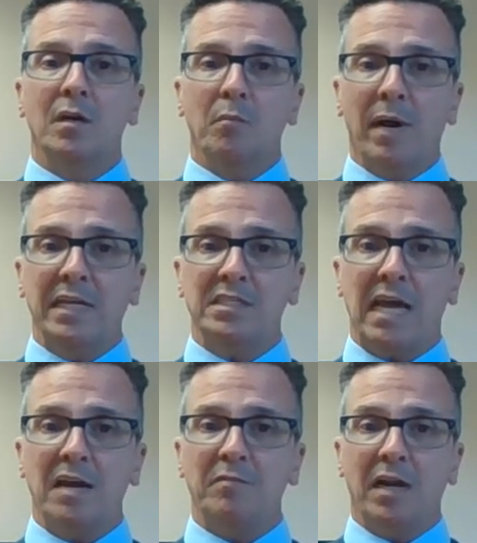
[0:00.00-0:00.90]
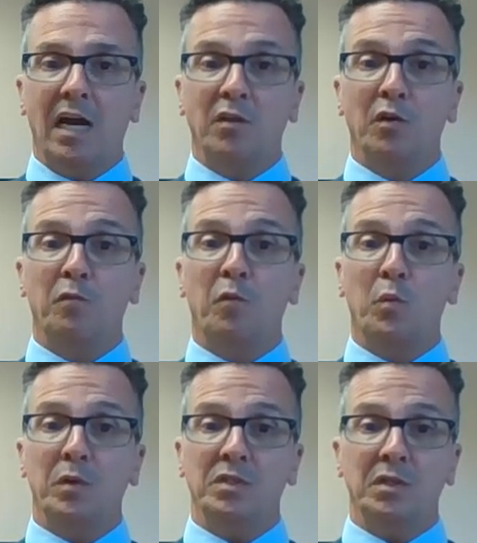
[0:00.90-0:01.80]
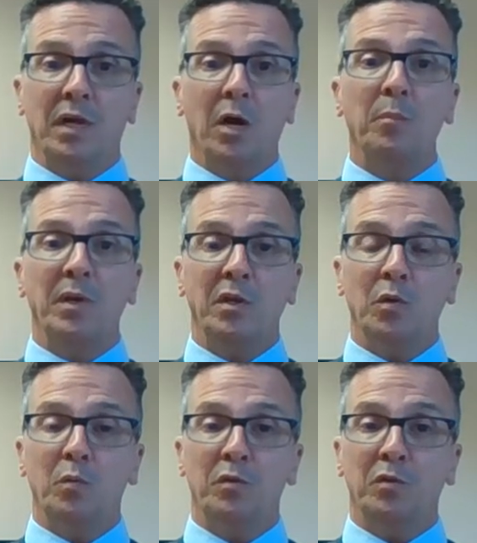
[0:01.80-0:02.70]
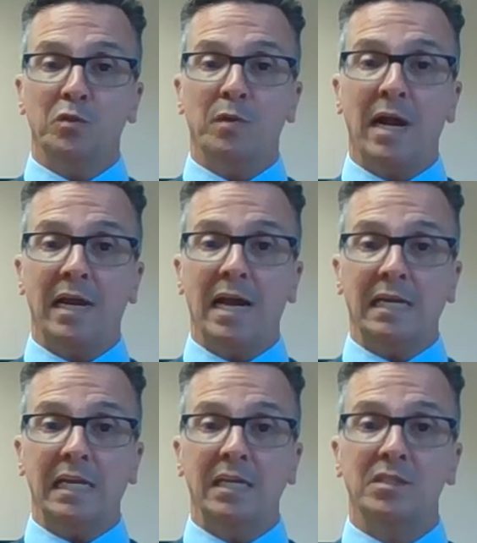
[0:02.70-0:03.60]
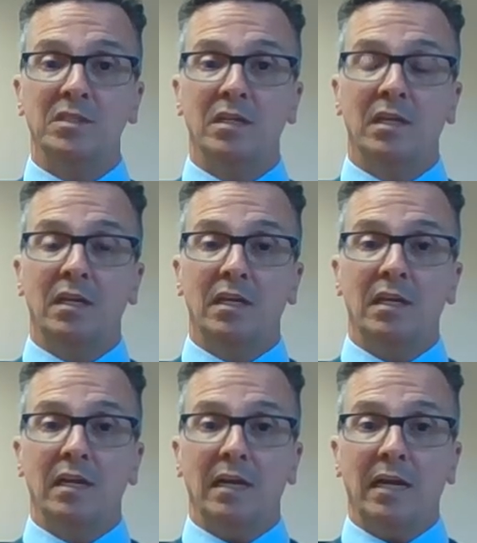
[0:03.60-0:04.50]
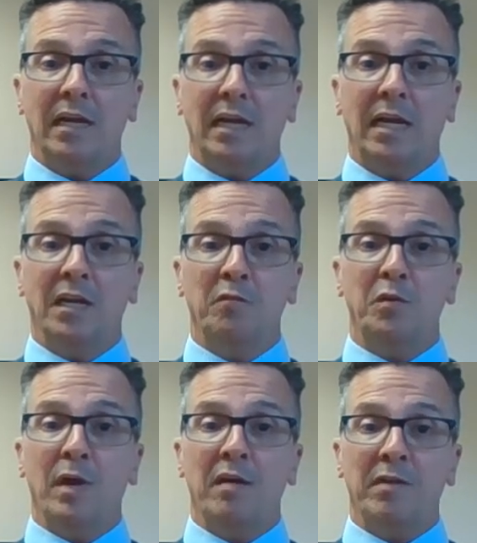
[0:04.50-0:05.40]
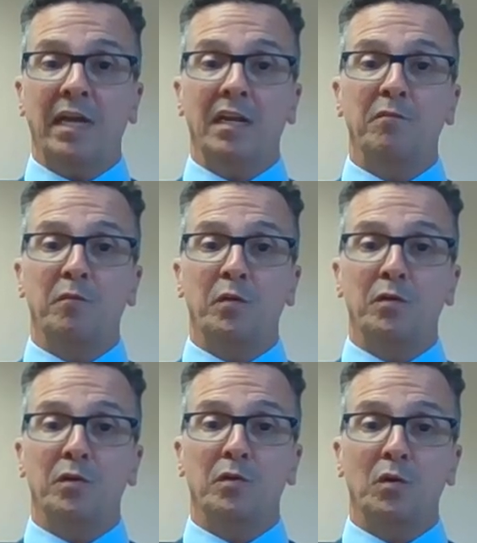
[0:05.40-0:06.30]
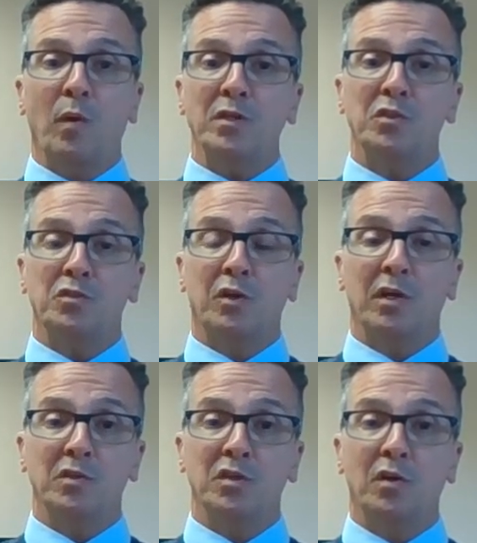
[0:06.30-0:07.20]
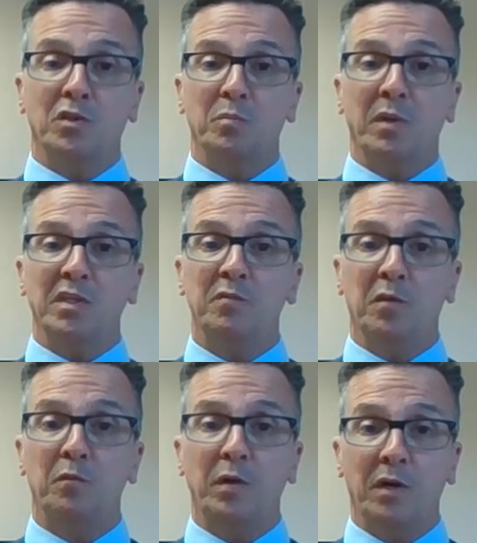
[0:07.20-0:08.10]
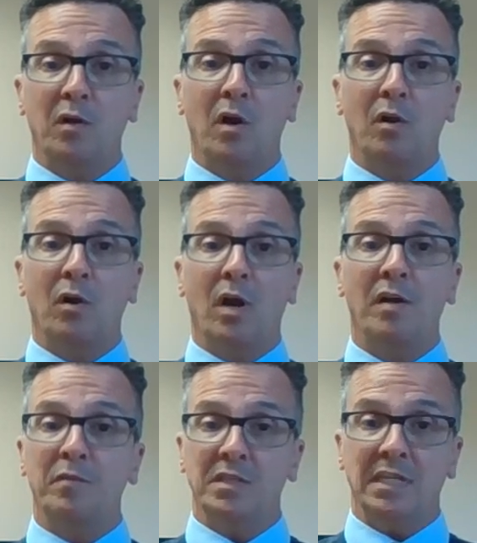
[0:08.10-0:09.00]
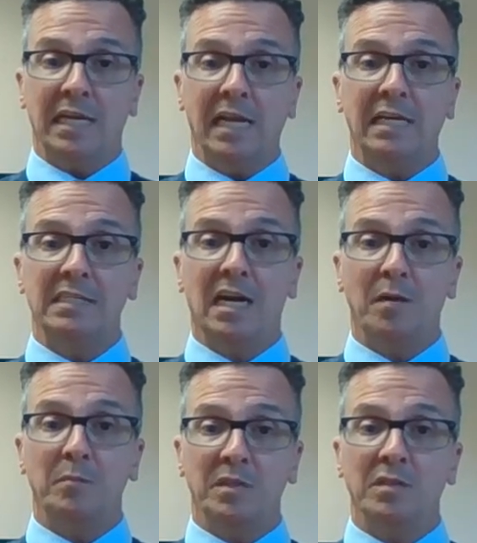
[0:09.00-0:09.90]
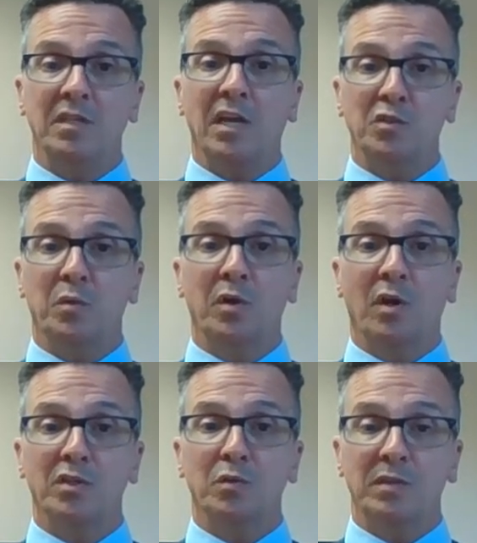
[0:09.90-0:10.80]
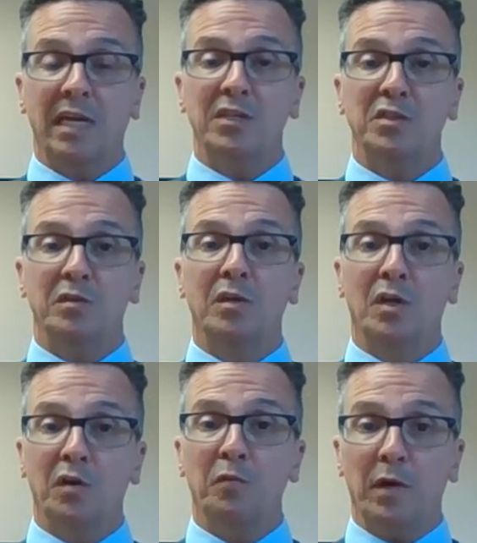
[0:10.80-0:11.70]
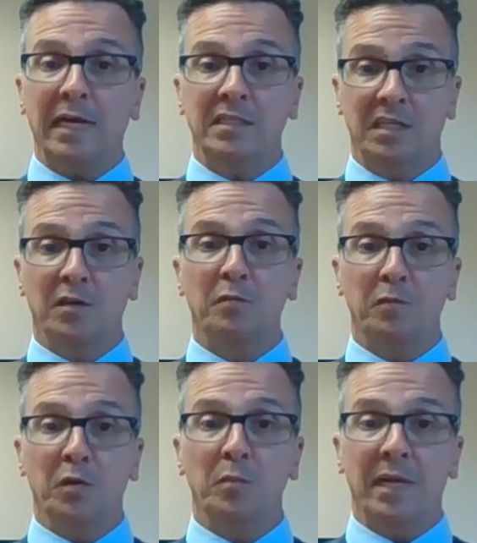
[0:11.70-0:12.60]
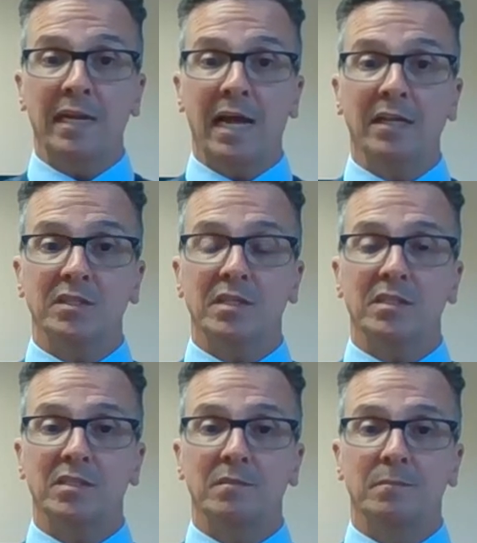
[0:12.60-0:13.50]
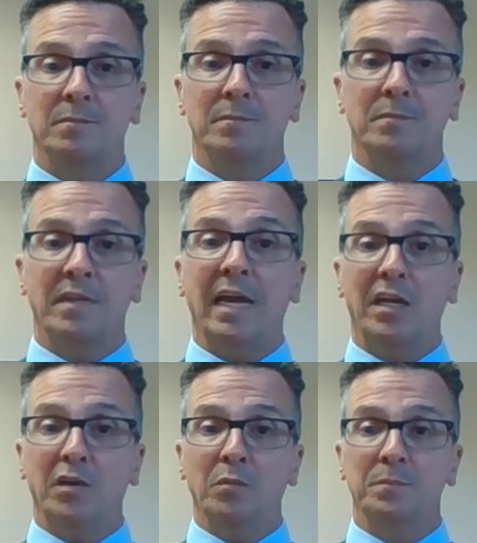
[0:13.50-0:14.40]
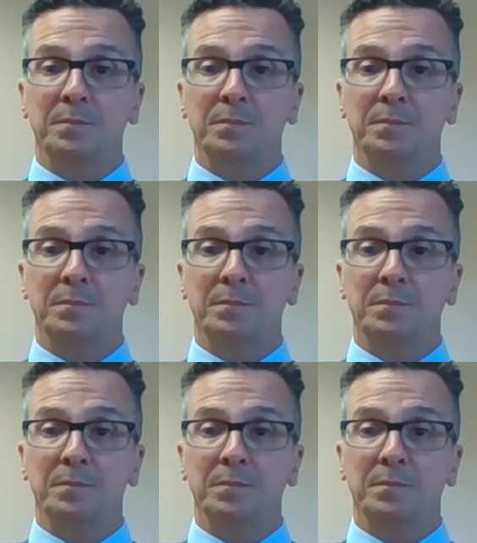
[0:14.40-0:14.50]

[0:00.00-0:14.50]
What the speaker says: My staff and I look forward to helping you with your dry eye needs. And if you have any further questions or concerns, please feel free to call our office at any time to schedule a consultation for a tear film analysis. Thank you.